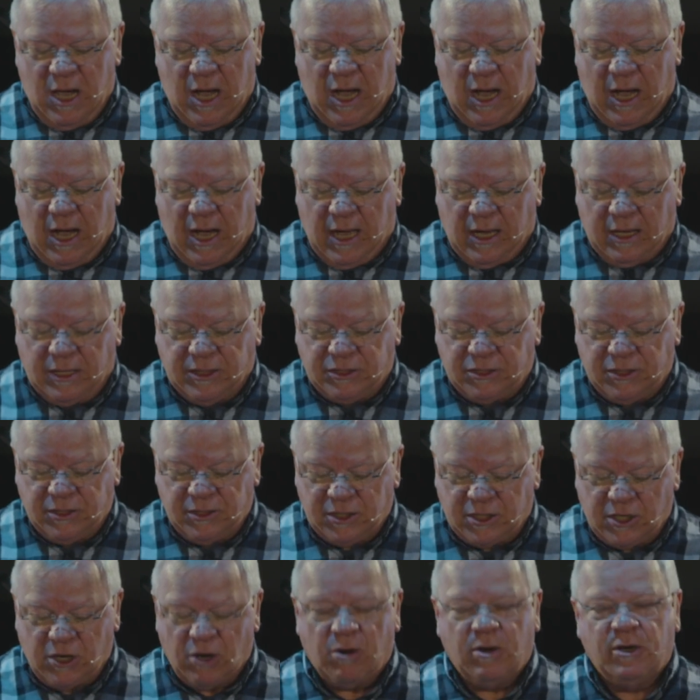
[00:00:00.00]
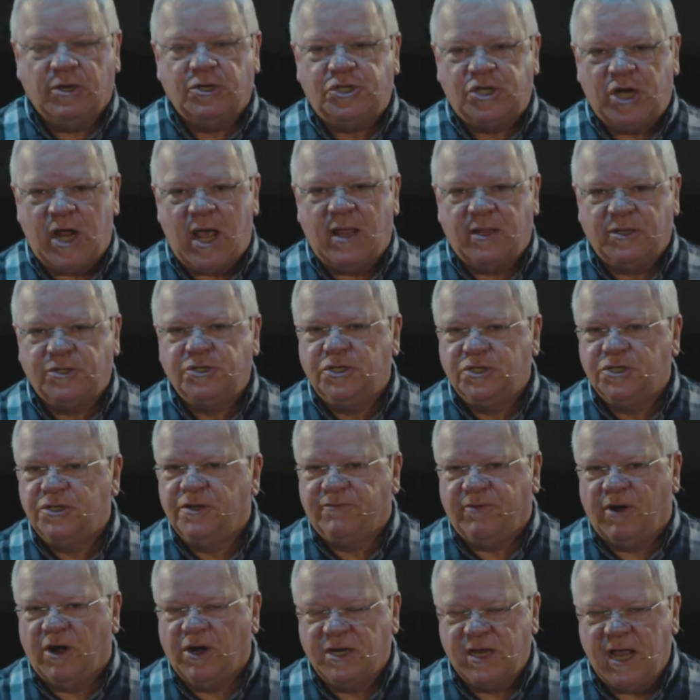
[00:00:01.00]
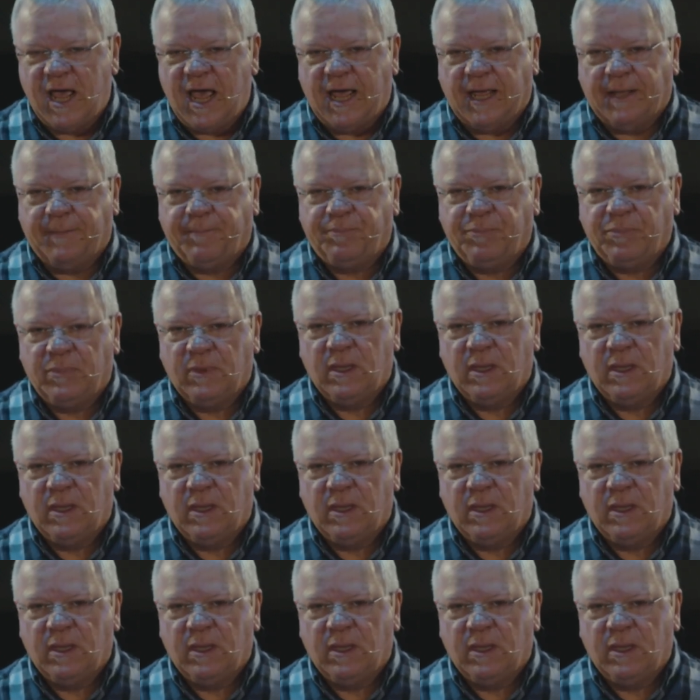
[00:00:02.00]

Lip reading: to the current challenges of our day.